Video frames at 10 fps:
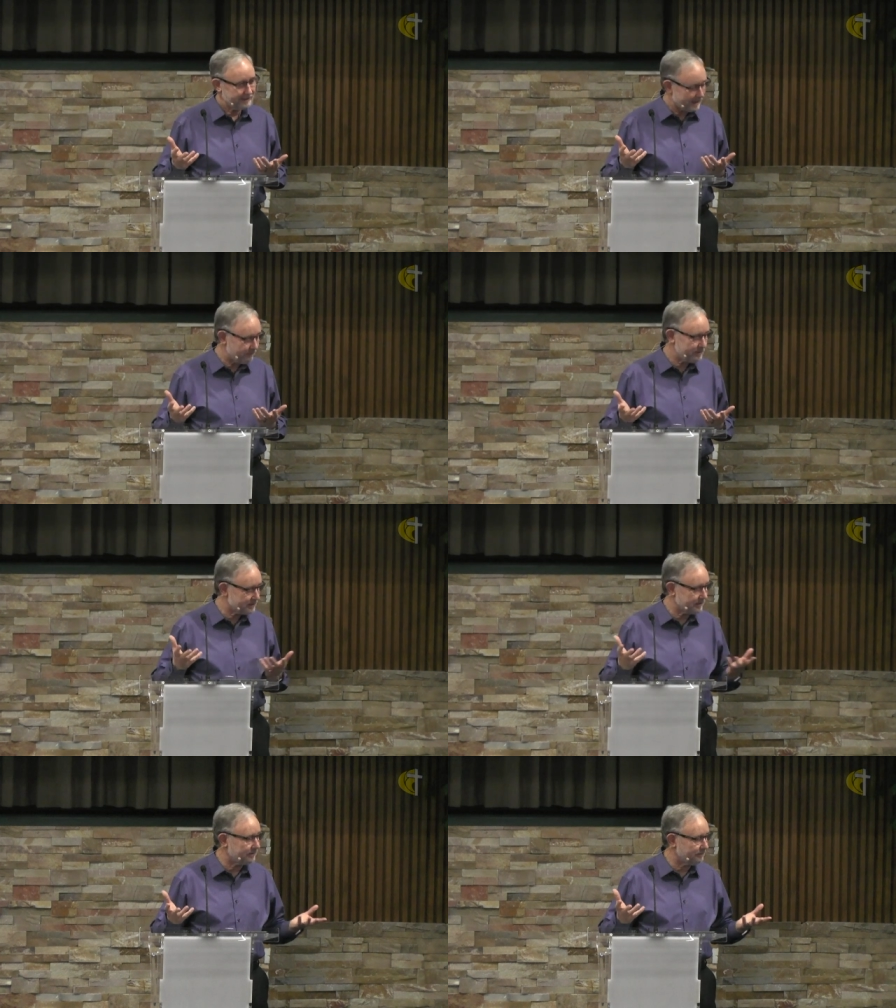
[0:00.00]
Every
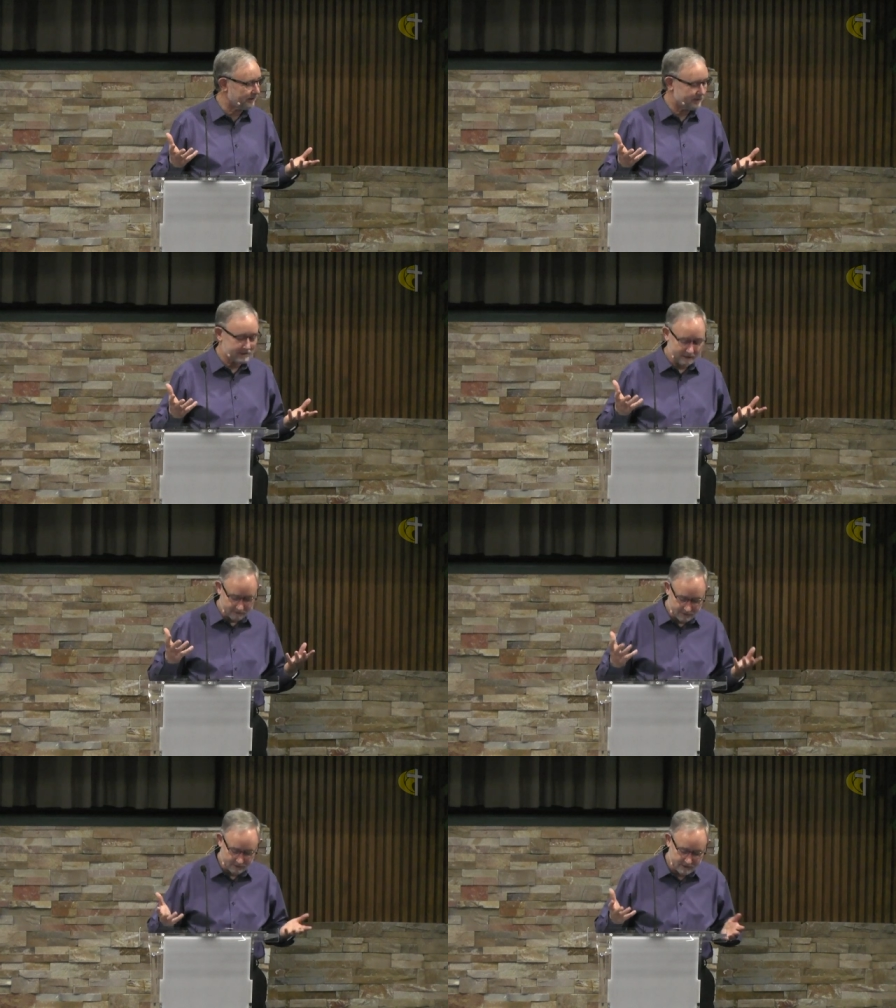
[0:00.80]
single fairy tale
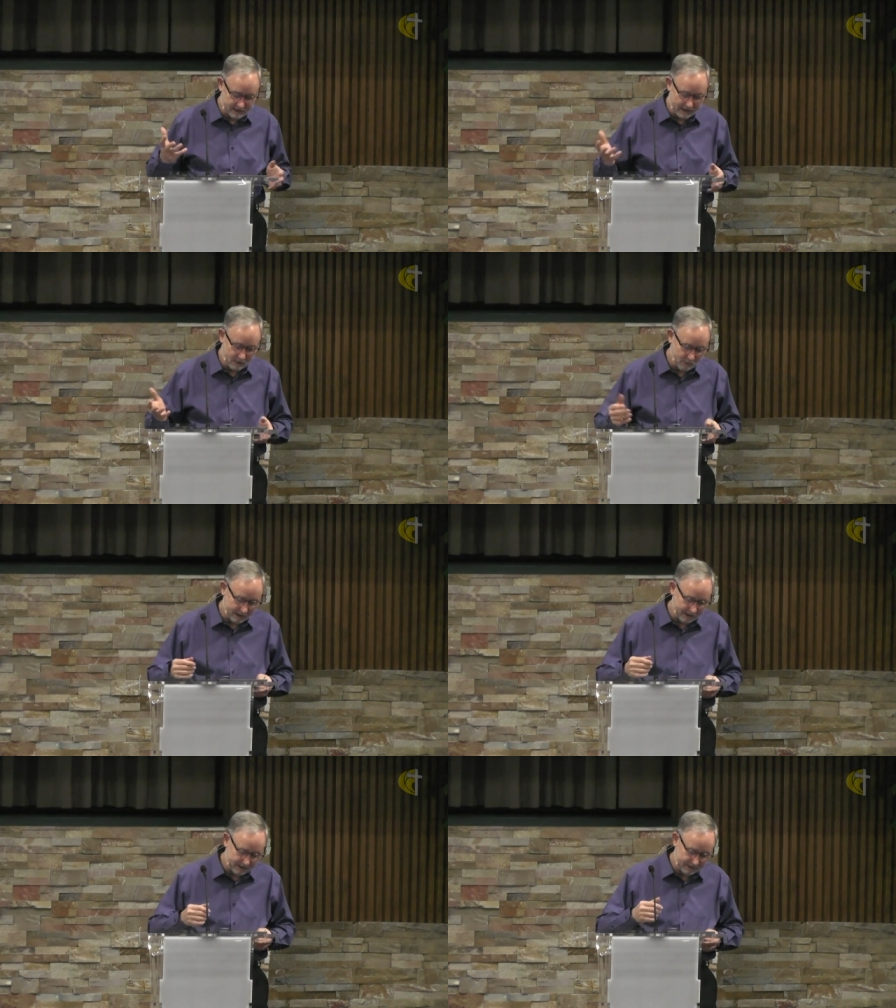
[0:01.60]
turns that way.